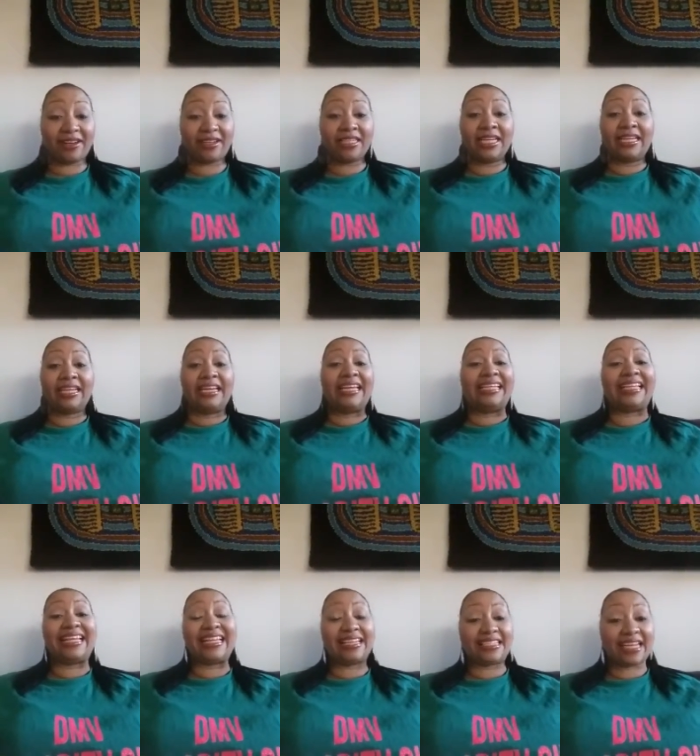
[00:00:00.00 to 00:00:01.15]
then that child
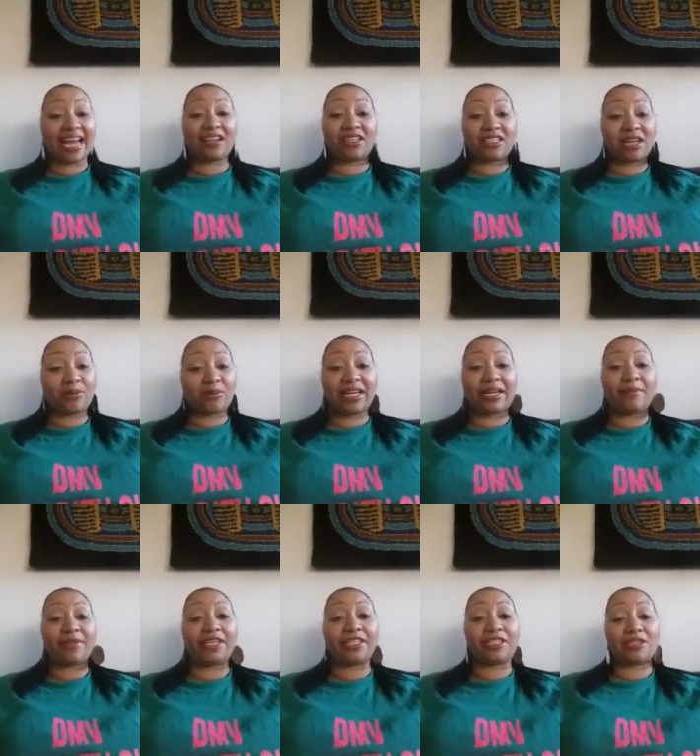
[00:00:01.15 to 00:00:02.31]
is already coming into the
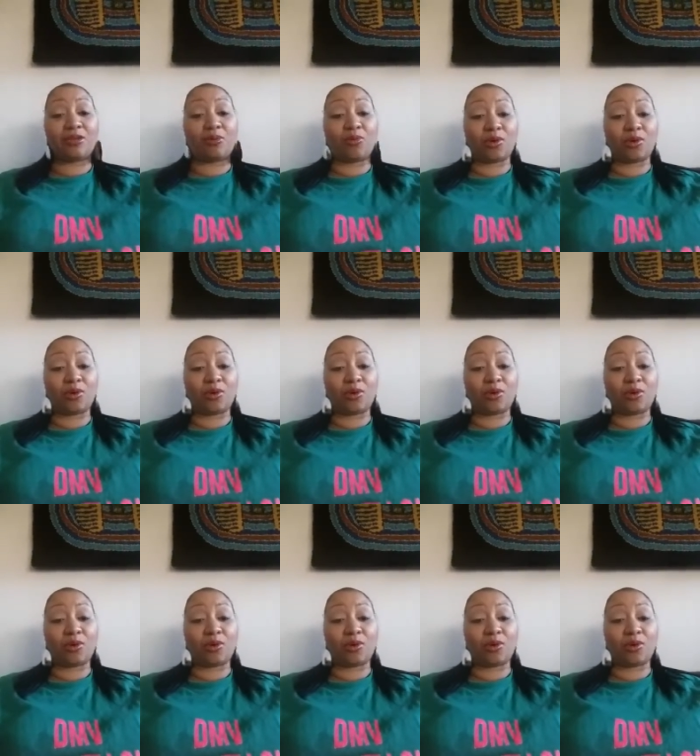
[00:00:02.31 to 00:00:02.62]
world